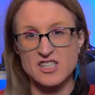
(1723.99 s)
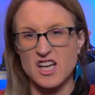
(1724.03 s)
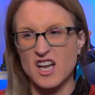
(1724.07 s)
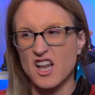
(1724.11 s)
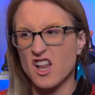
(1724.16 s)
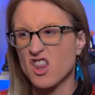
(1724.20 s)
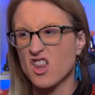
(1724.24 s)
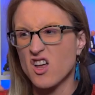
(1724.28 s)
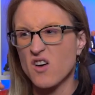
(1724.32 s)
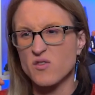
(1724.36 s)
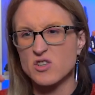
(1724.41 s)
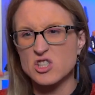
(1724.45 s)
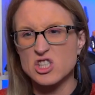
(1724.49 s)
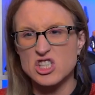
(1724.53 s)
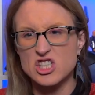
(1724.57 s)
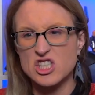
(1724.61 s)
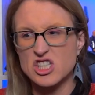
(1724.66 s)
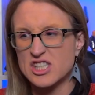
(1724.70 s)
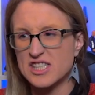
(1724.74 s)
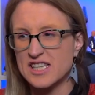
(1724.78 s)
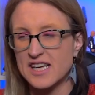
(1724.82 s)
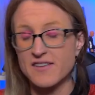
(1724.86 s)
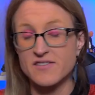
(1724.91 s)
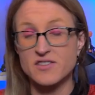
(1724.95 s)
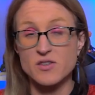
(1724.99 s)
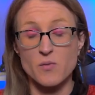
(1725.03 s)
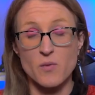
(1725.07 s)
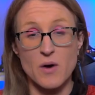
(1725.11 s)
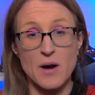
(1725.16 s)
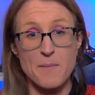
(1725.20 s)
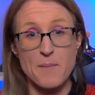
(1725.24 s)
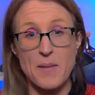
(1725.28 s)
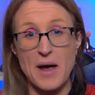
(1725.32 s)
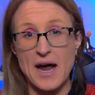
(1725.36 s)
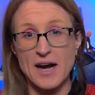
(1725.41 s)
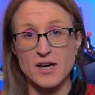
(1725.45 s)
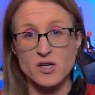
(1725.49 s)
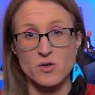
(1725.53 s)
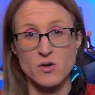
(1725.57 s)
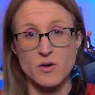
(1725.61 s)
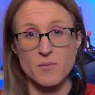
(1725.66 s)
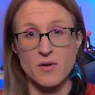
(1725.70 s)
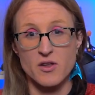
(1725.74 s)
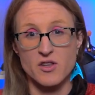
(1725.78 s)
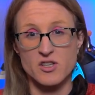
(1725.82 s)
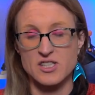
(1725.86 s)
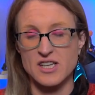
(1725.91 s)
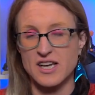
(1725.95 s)
And I love when she just gives it right back to her
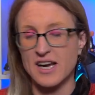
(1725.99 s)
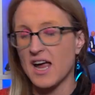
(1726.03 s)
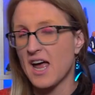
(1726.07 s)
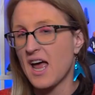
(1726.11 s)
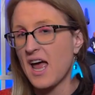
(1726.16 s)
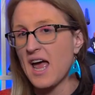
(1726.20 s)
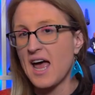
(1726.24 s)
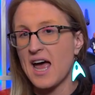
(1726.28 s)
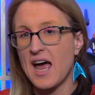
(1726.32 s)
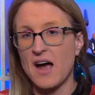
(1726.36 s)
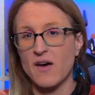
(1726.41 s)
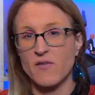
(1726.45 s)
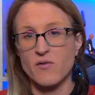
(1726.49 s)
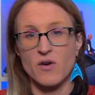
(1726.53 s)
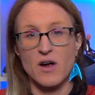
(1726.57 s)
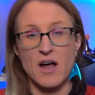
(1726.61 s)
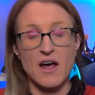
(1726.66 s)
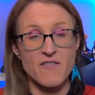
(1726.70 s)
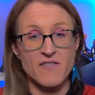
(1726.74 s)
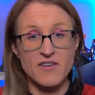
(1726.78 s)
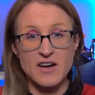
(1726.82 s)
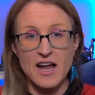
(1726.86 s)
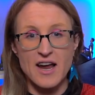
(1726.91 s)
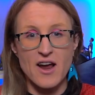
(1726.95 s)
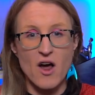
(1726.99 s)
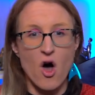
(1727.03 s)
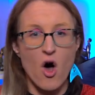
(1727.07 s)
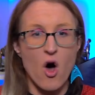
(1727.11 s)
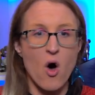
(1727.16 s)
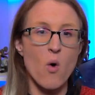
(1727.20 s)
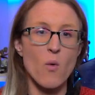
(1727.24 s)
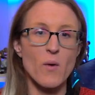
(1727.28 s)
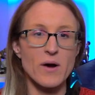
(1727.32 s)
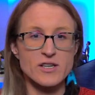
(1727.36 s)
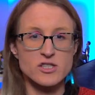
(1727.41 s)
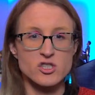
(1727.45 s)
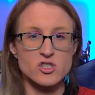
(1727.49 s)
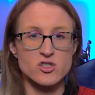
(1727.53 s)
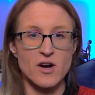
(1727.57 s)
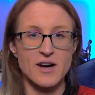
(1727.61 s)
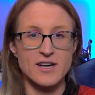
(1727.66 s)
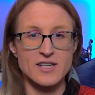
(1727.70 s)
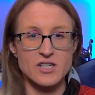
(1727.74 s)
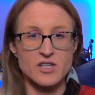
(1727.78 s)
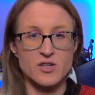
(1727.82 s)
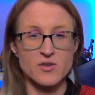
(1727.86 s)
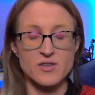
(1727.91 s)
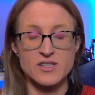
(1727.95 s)
mother's like, haven't I always
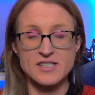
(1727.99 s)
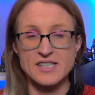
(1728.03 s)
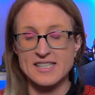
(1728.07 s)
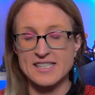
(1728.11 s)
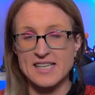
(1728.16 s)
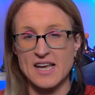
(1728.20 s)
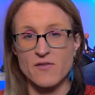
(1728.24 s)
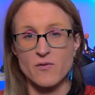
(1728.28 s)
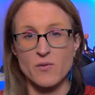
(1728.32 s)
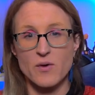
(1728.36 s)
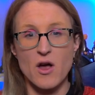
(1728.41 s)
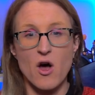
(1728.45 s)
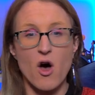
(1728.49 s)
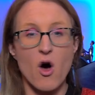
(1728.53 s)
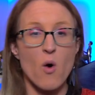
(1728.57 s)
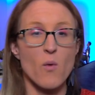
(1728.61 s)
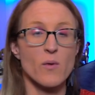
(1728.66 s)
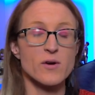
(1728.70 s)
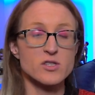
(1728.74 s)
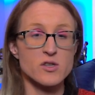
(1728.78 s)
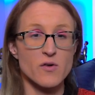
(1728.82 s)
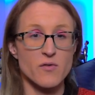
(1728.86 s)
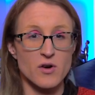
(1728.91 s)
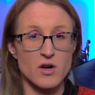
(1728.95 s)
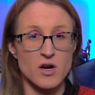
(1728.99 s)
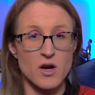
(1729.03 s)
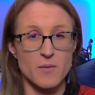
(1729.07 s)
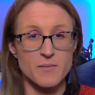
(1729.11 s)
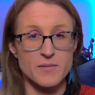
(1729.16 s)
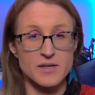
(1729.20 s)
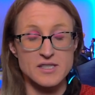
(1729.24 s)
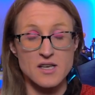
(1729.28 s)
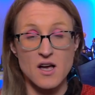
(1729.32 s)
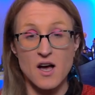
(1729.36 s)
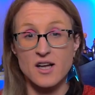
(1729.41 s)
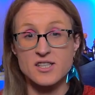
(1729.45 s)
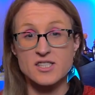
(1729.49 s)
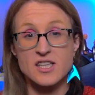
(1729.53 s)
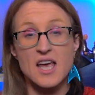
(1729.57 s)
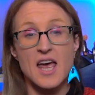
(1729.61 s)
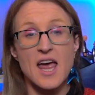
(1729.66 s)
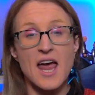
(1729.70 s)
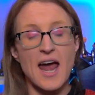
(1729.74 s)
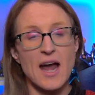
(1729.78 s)
tried to do these things? Haven't we always overcome these odds?